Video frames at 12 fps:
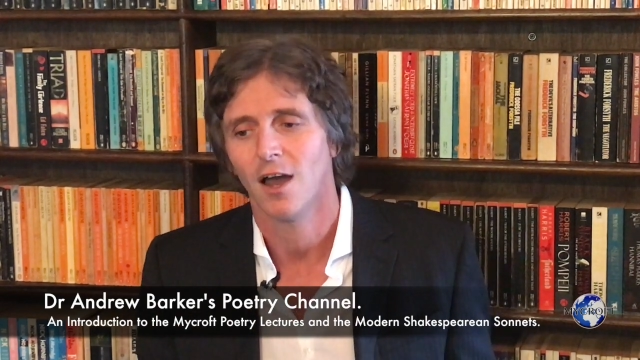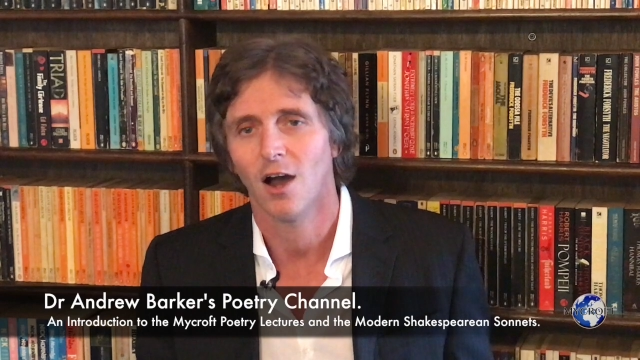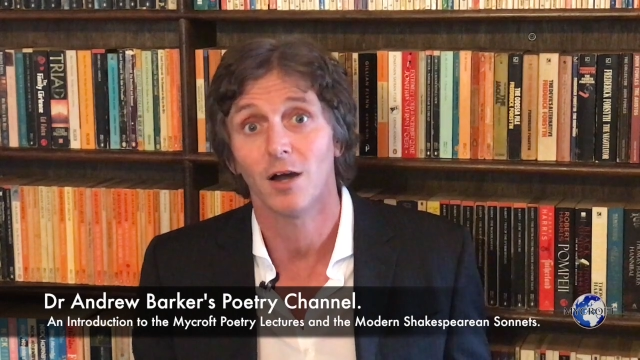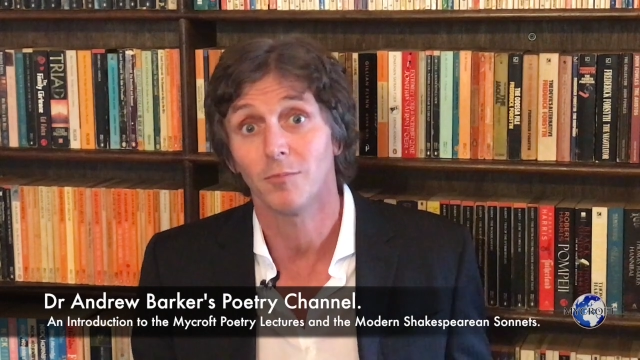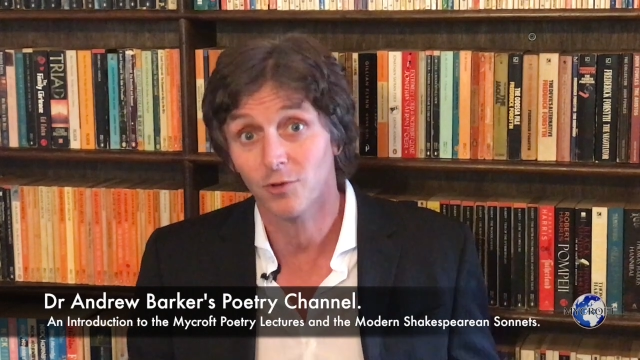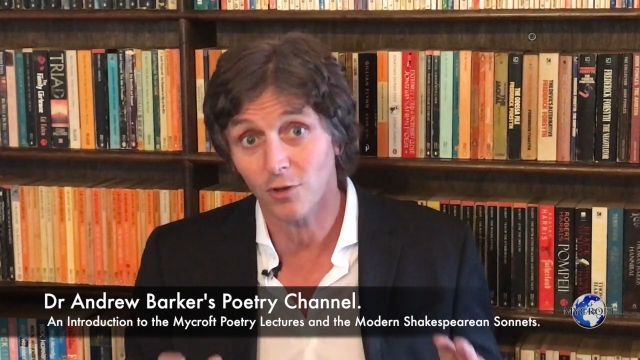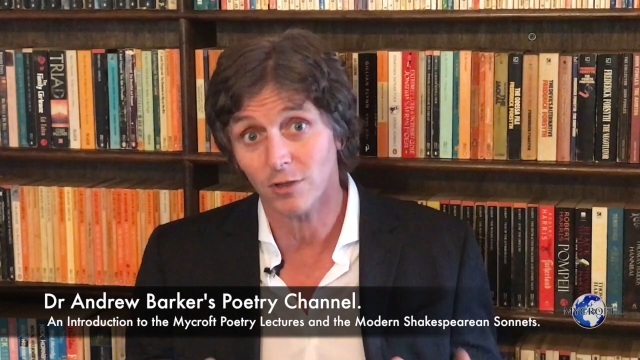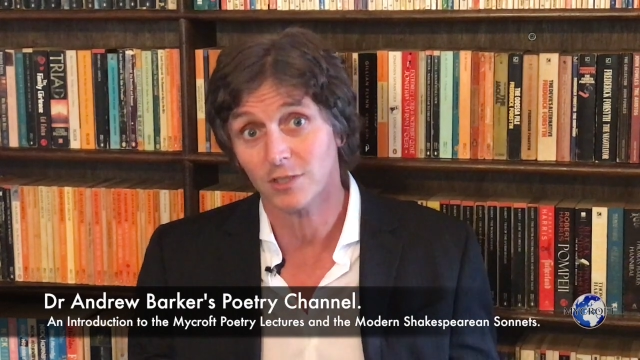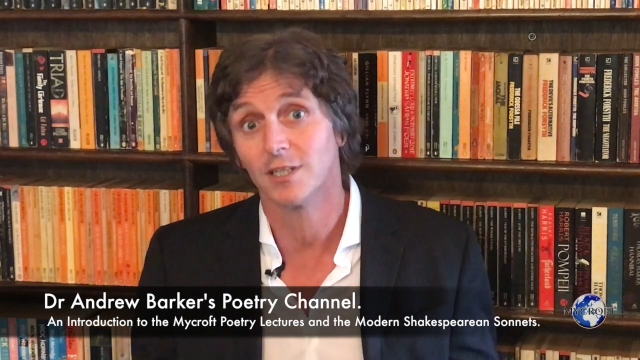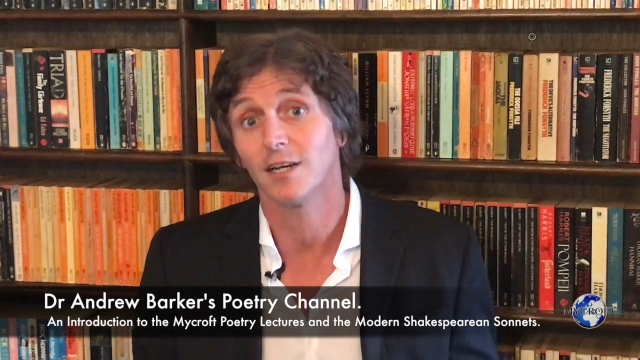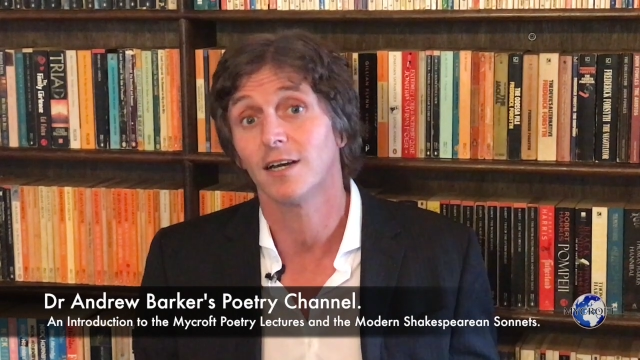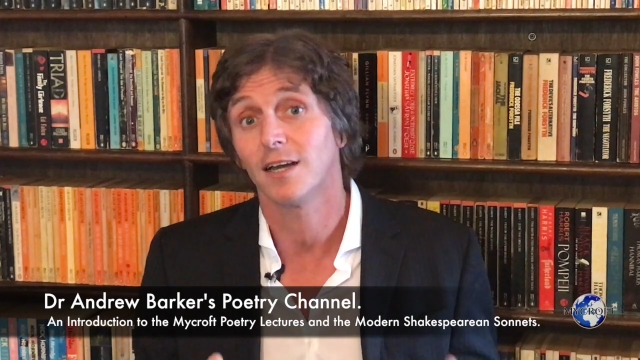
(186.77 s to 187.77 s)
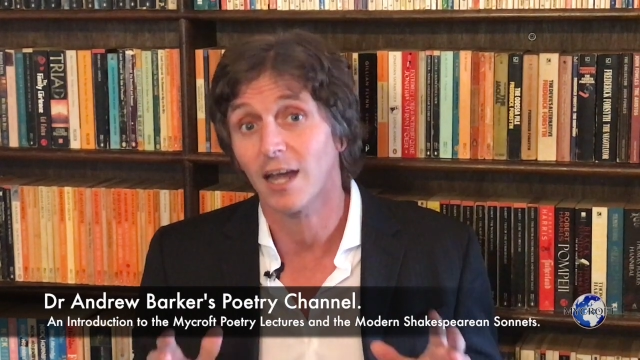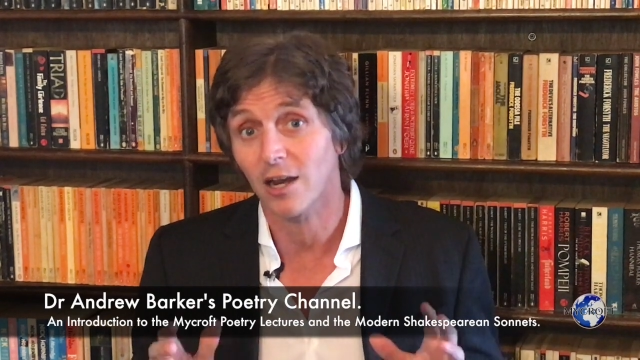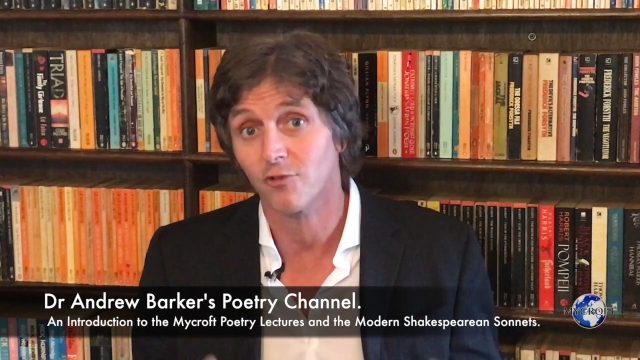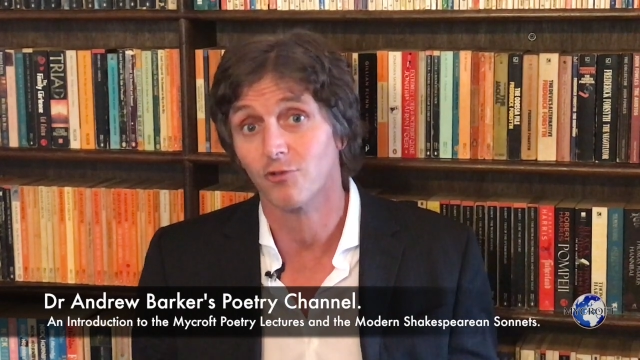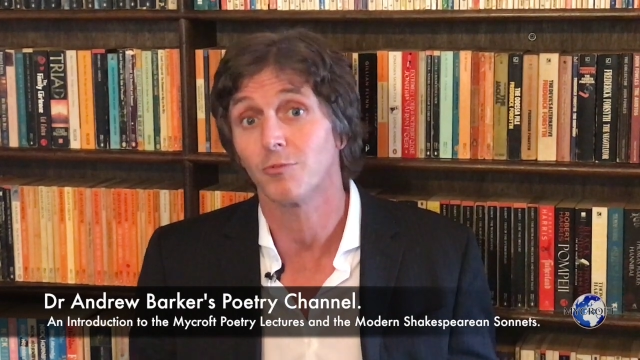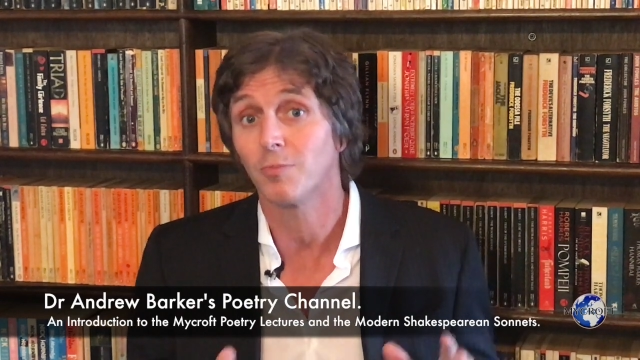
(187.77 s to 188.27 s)
I'm Dr.
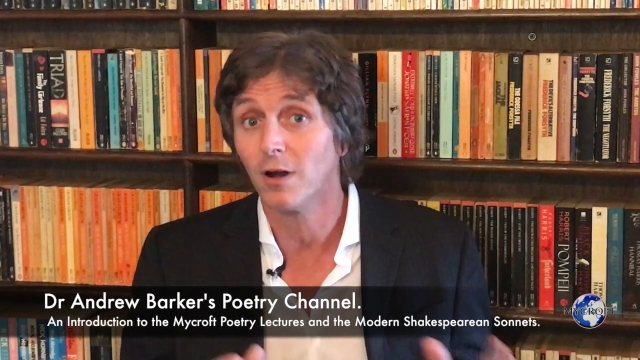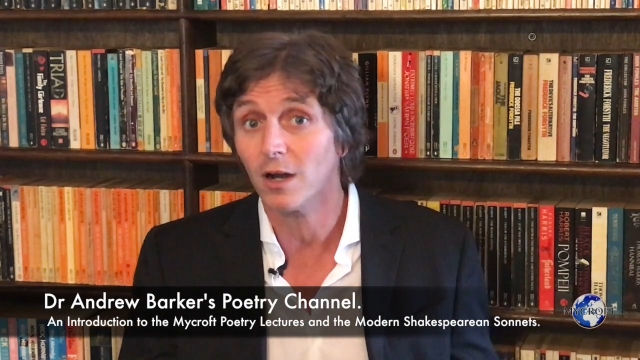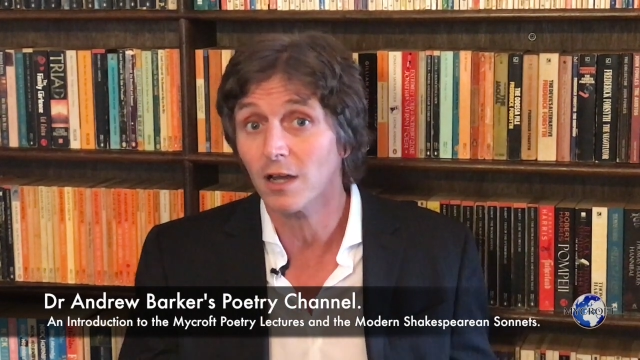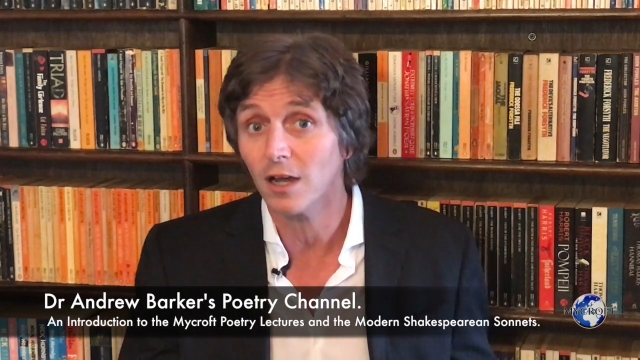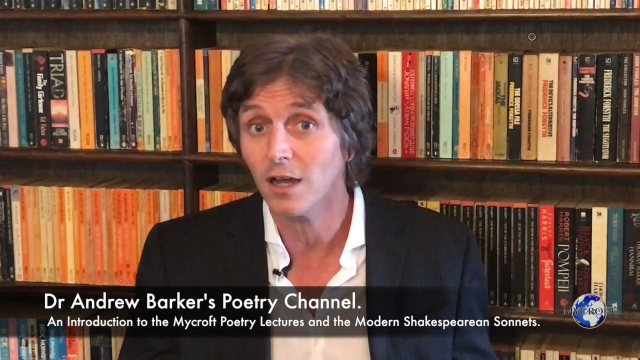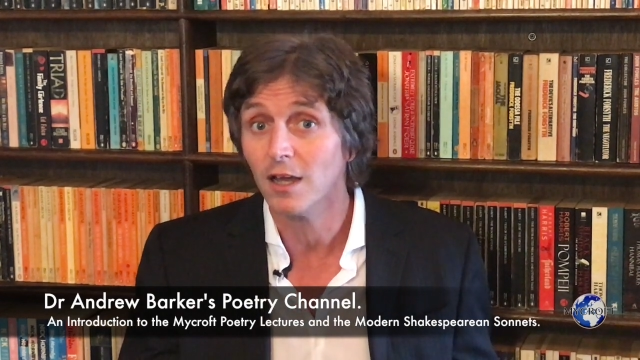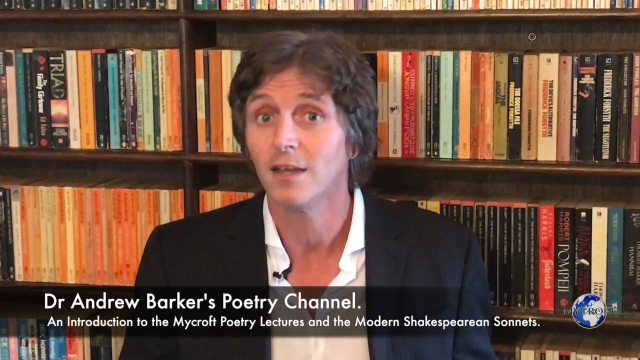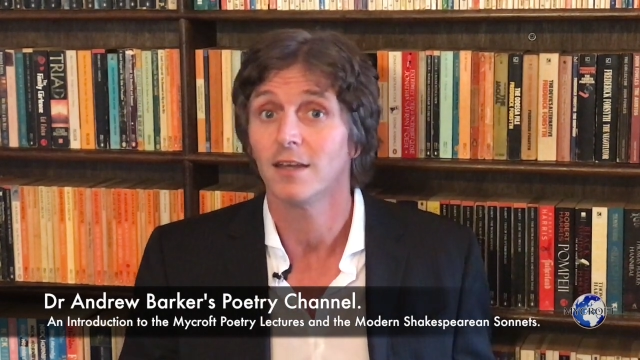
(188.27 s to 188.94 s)
Andrew Barker